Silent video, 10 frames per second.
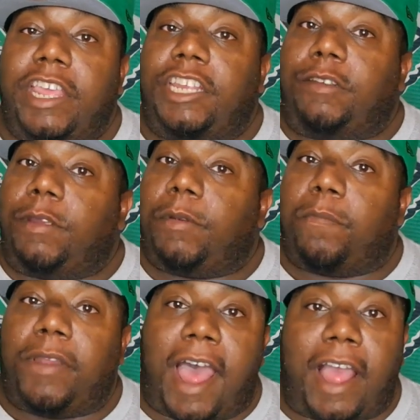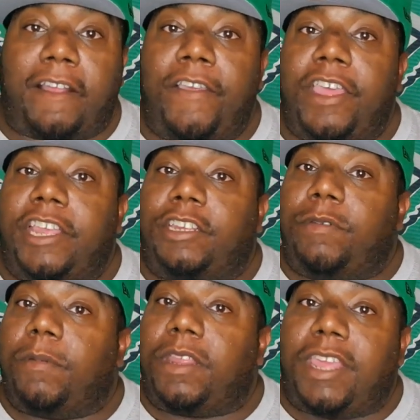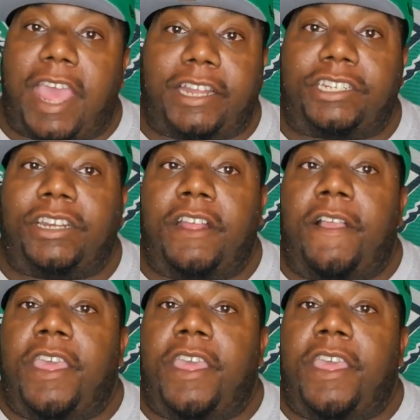He should be able to block. He should be able to catch.